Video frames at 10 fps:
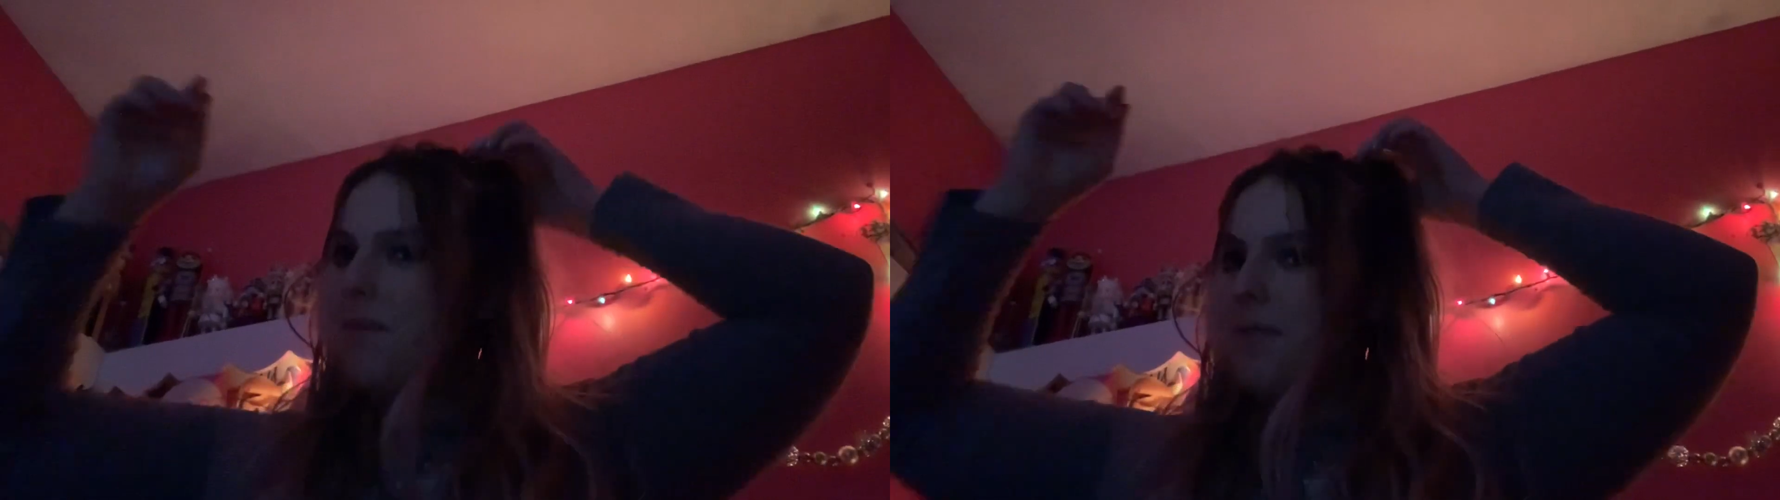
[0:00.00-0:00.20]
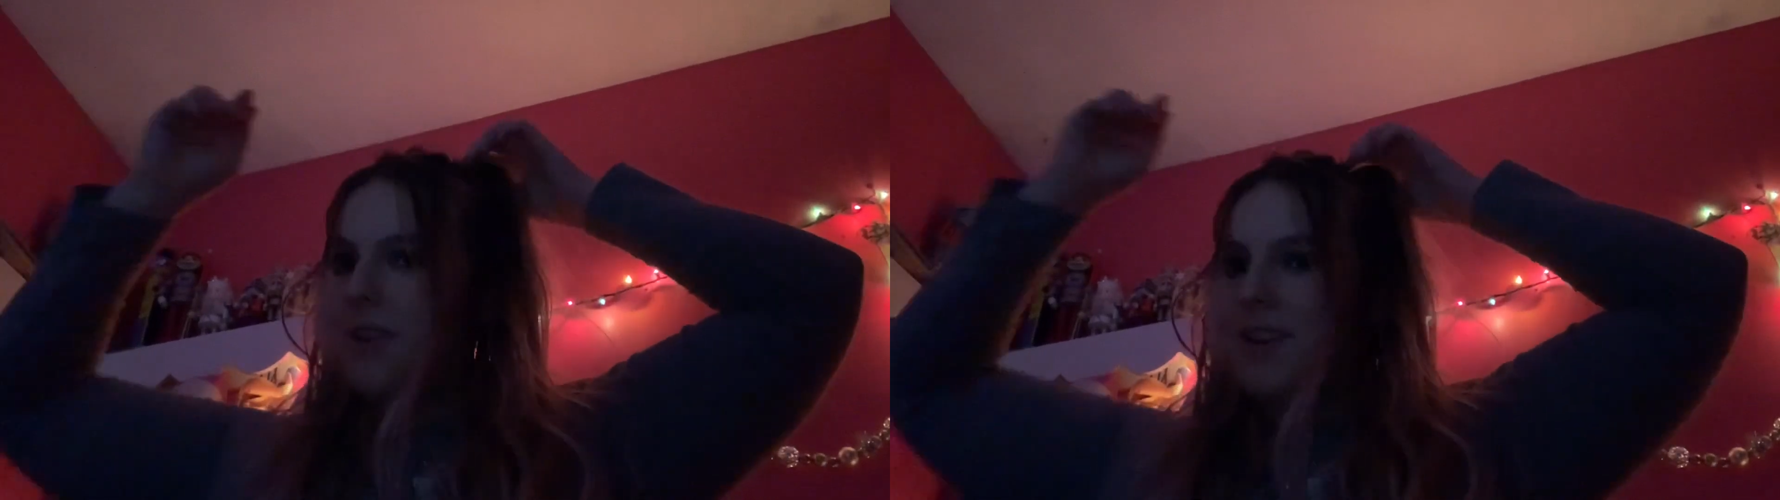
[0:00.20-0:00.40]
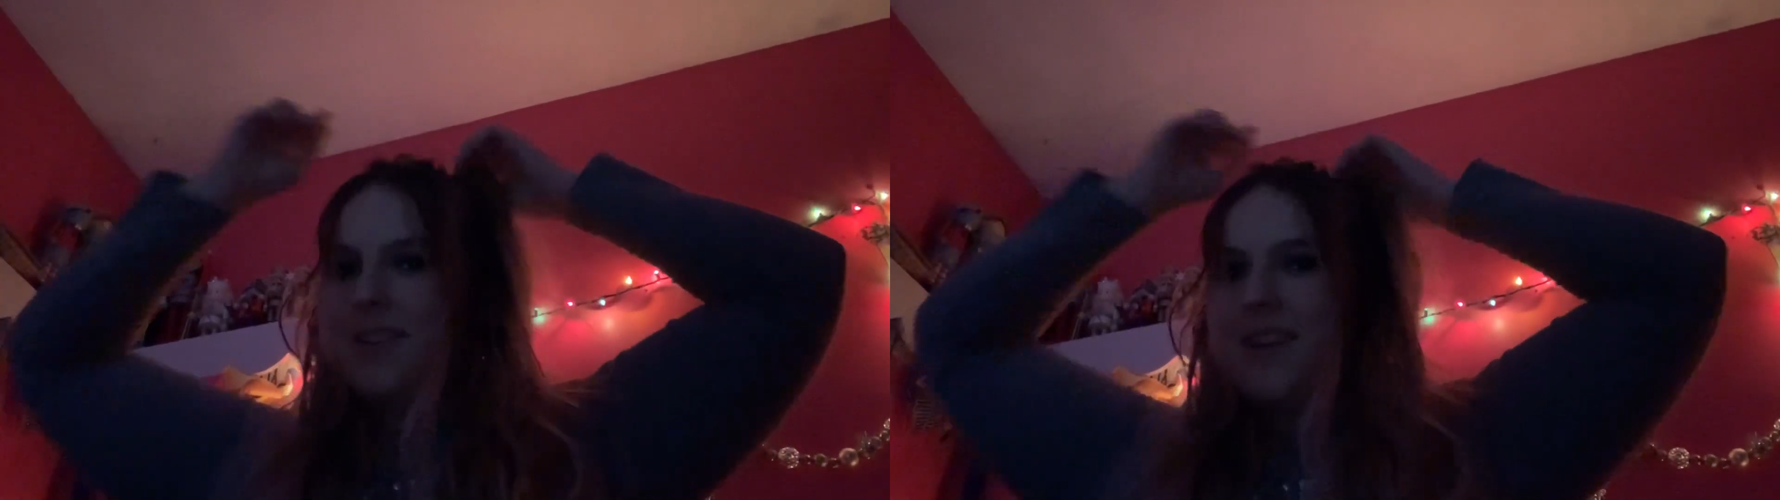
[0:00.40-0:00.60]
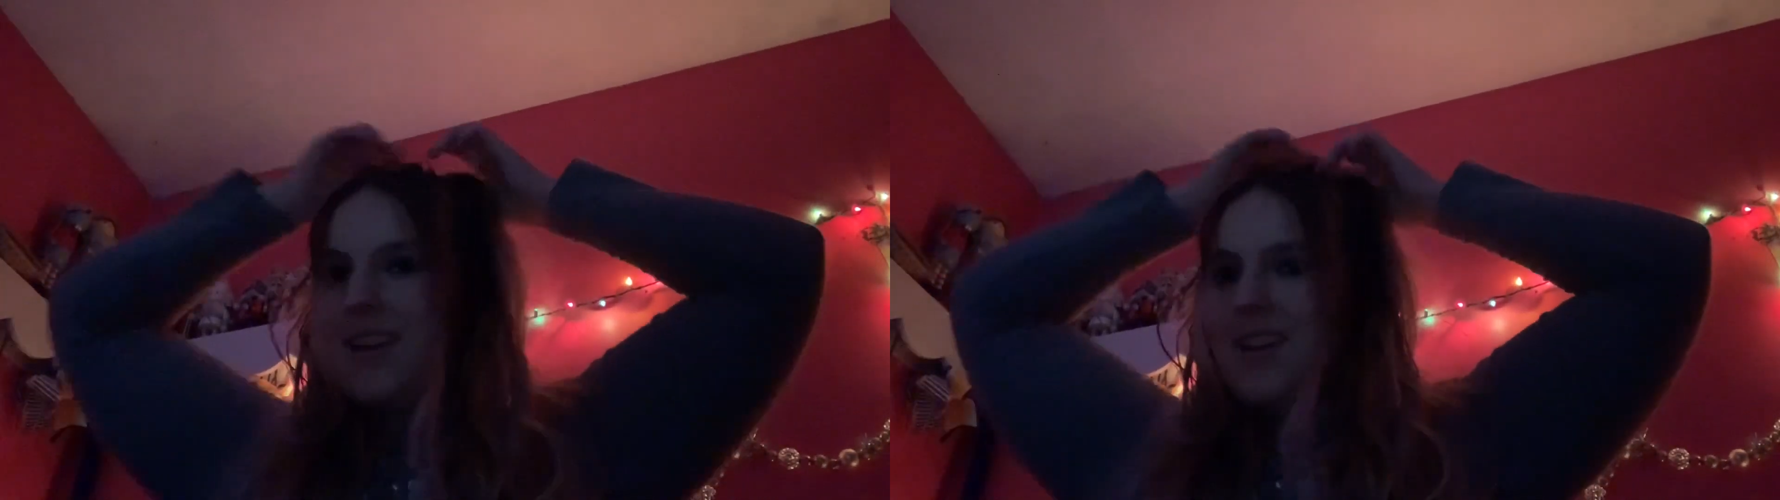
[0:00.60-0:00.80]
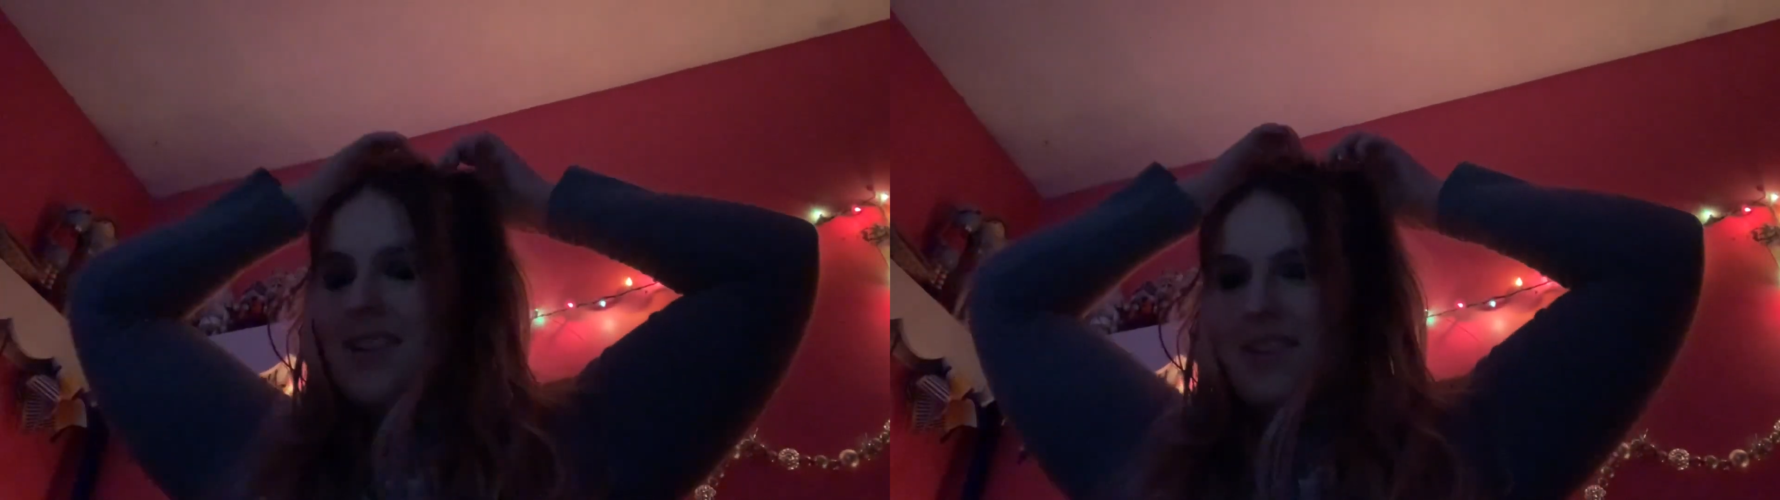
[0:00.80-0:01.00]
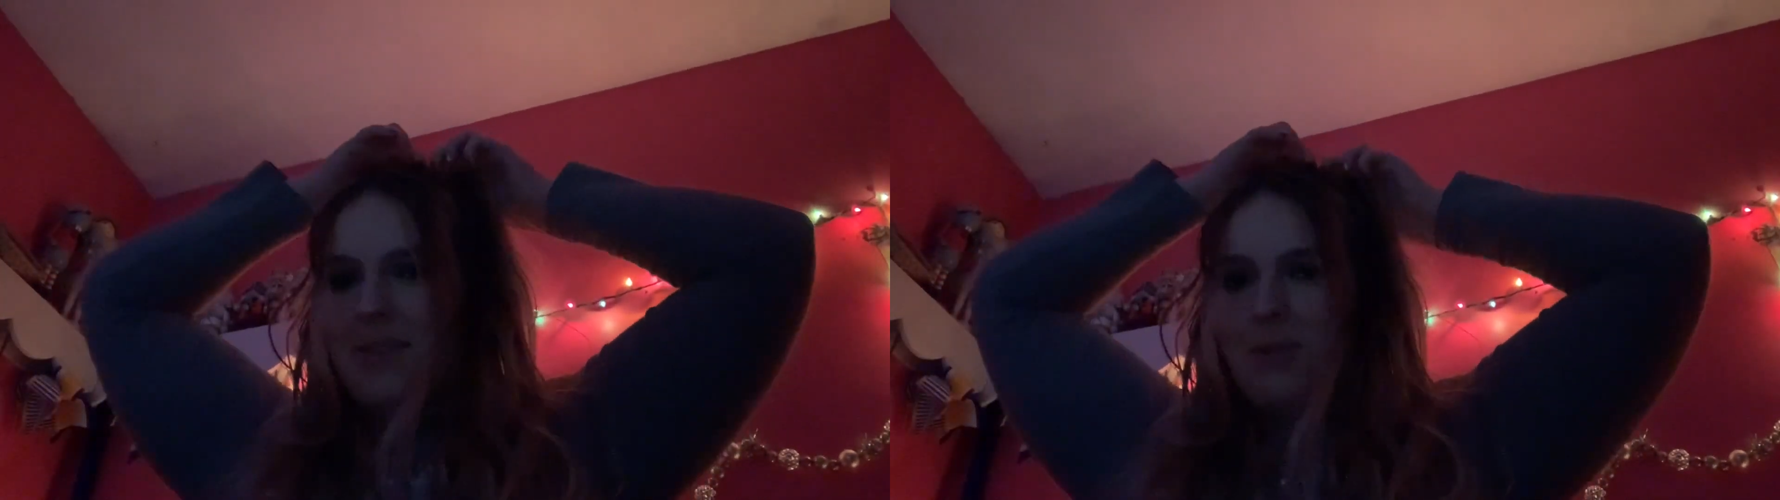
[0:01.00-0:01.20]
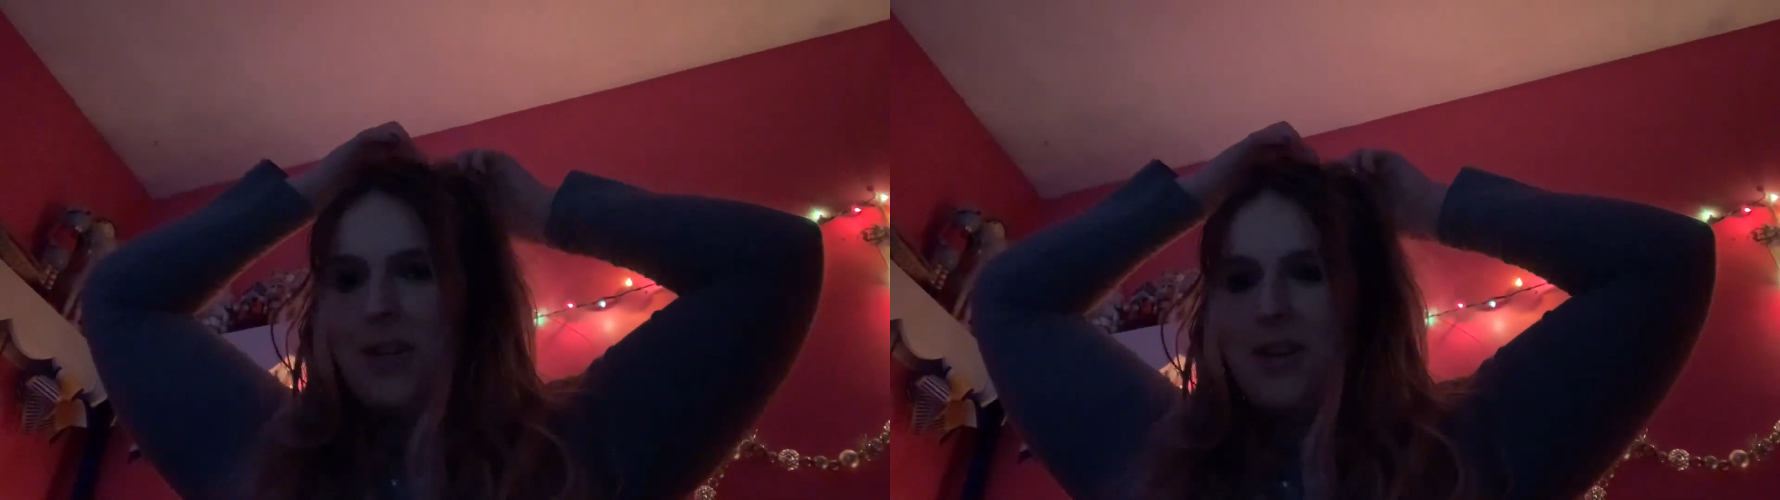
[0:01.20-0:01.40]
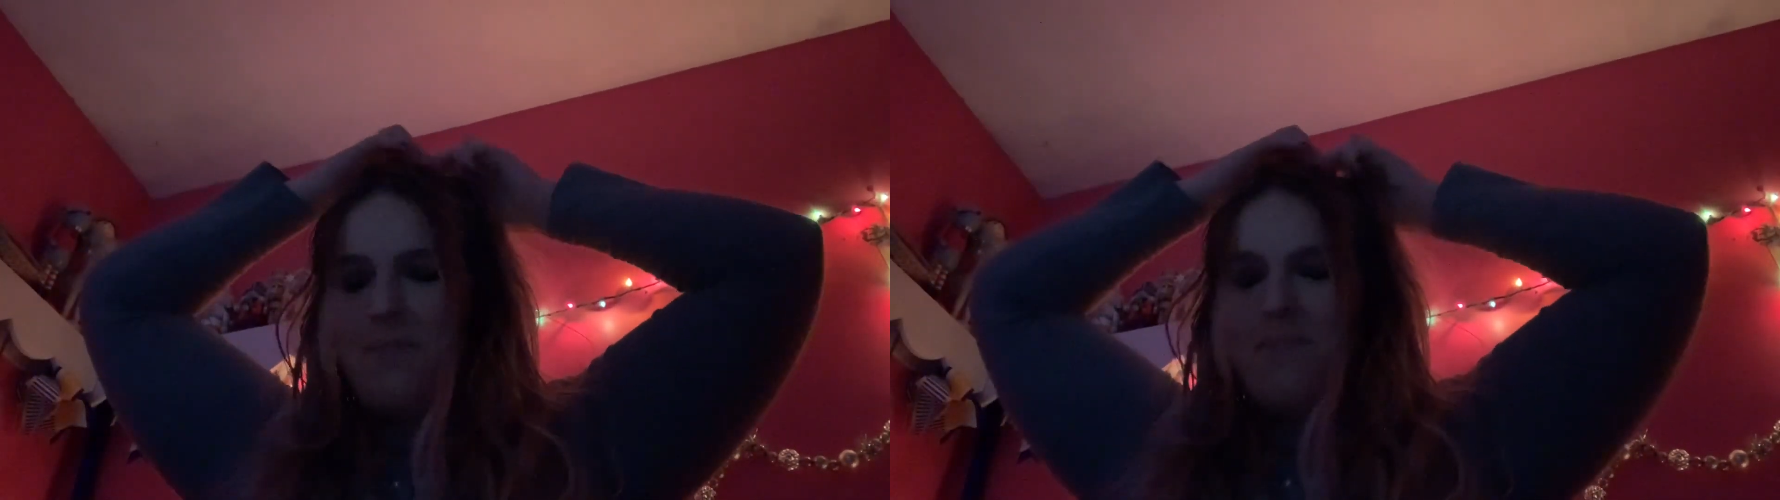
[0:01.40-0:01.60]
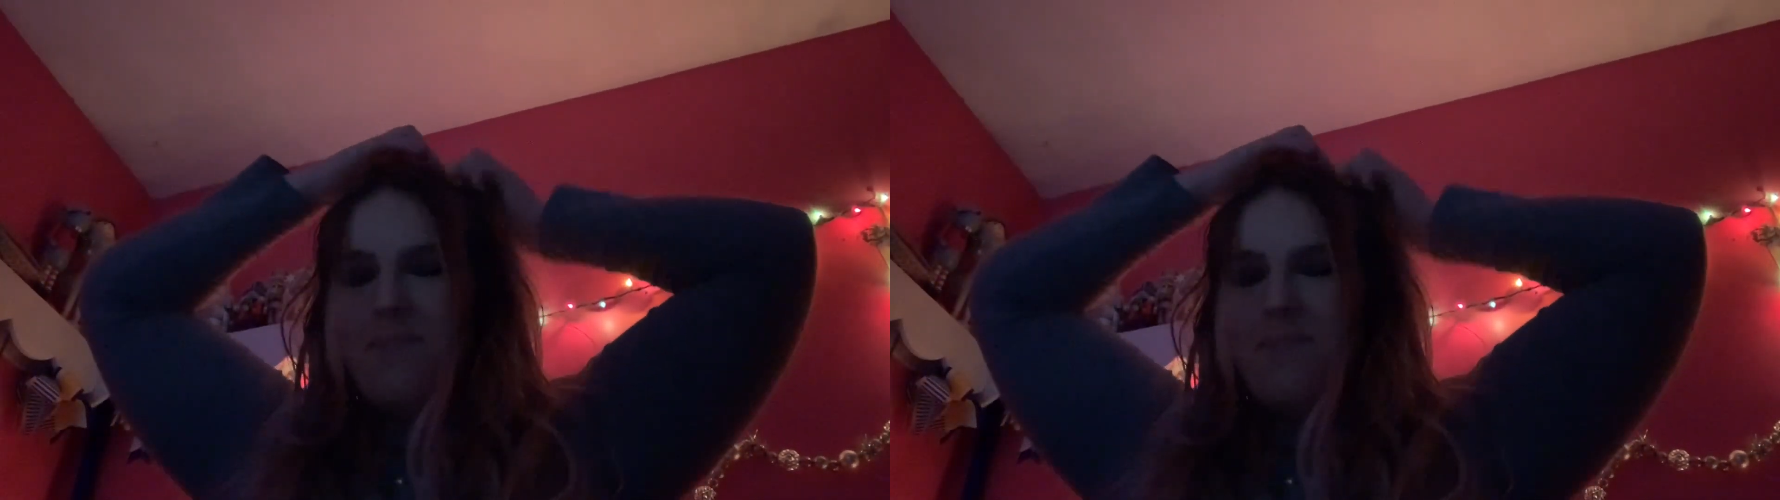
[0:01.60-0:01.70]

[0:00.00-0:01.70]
really exciting at the same time.